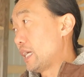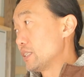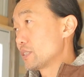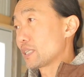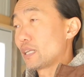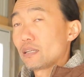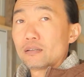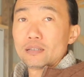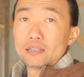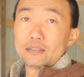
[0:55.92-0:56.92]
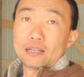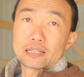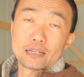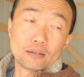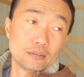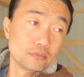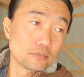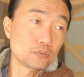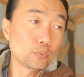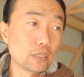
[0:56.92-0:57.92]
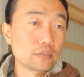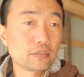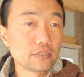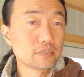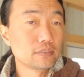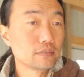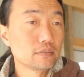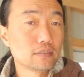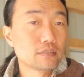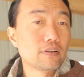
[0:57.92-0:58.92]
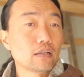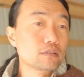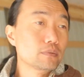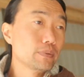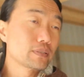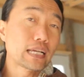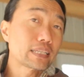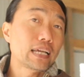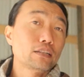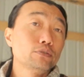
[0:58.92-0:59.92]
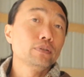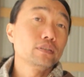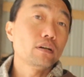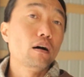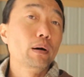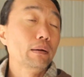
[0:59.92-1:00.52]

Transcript: I just gotta, I gotta just wait until he's available, because I can't do this all by